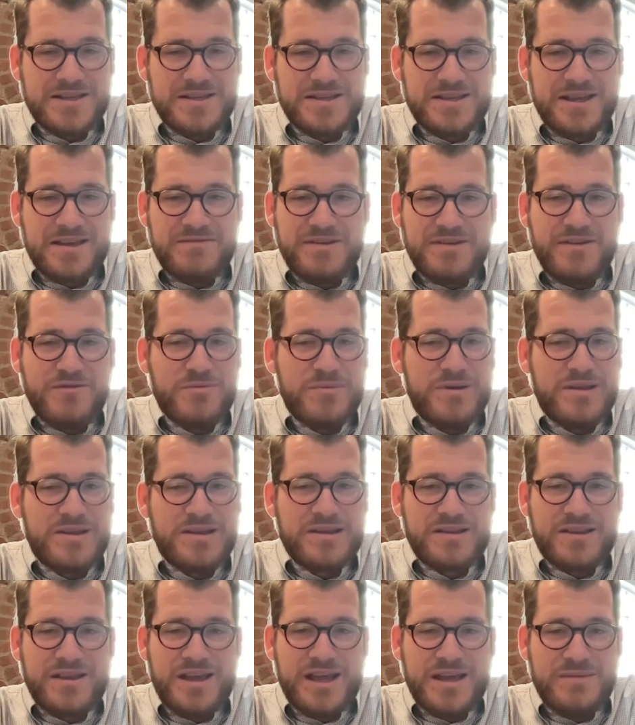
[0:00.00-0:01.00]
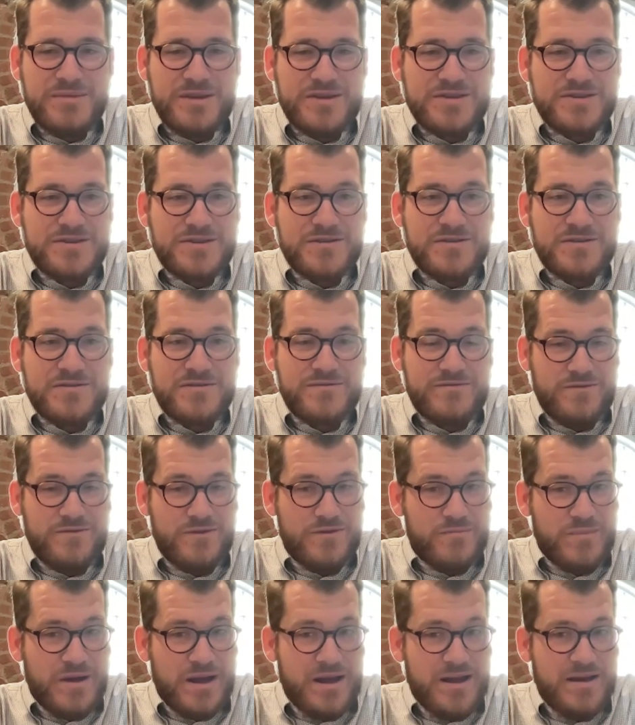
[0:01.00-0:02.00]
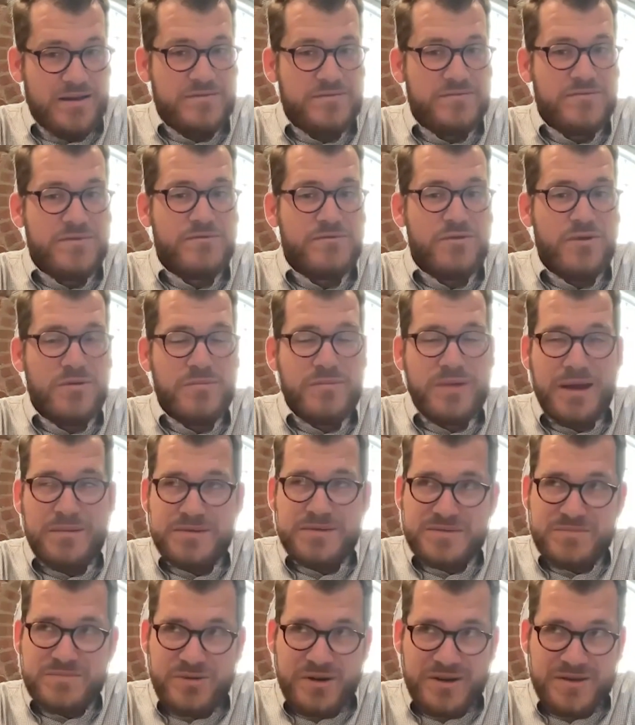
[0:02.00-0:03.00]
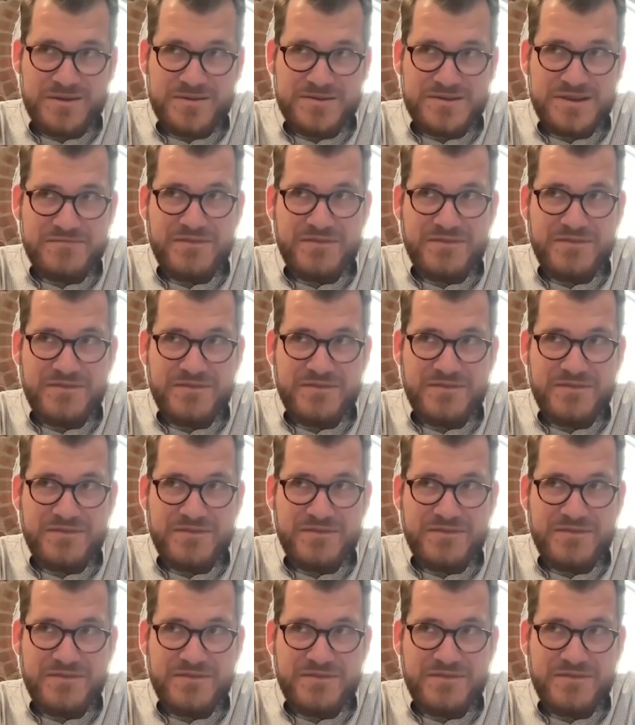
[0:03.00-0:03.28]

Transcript: They've never made the claim that you're from my Reformed Baptist brothers.